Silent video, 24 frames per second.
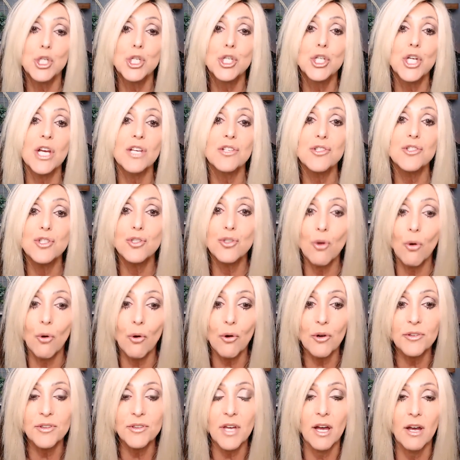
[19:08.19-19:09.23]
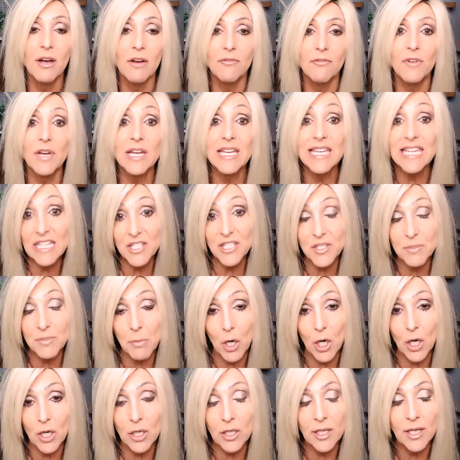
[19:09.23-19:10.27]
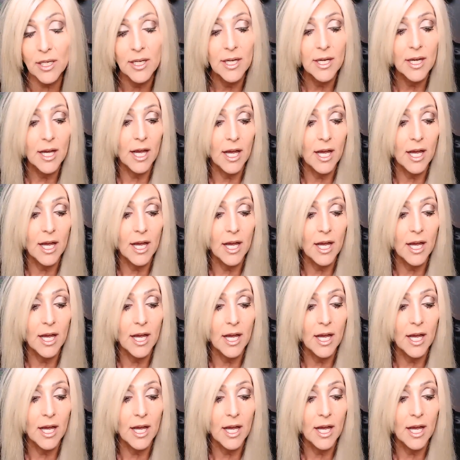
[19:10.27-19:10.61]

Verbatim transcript: just north of Eastmark.